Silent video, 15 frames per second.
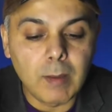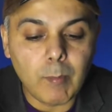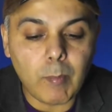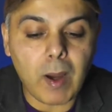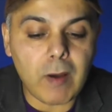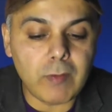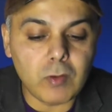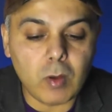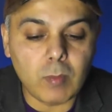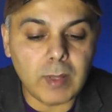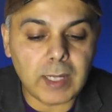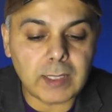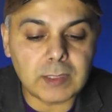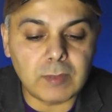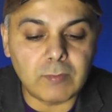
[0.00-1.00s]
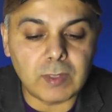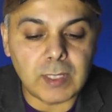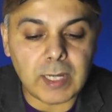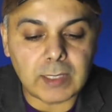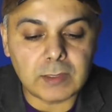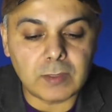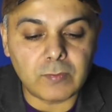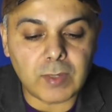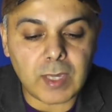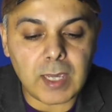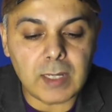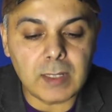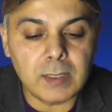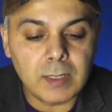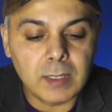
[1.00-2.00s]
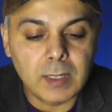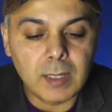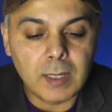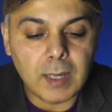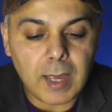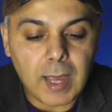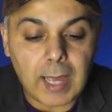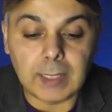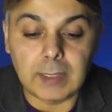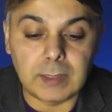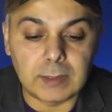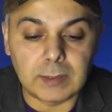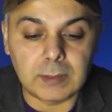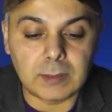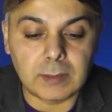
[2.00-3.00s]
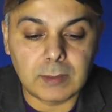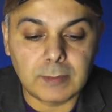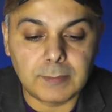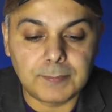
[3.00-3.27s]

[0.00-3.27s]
Paranormal Activity Next of Kin, Antlers,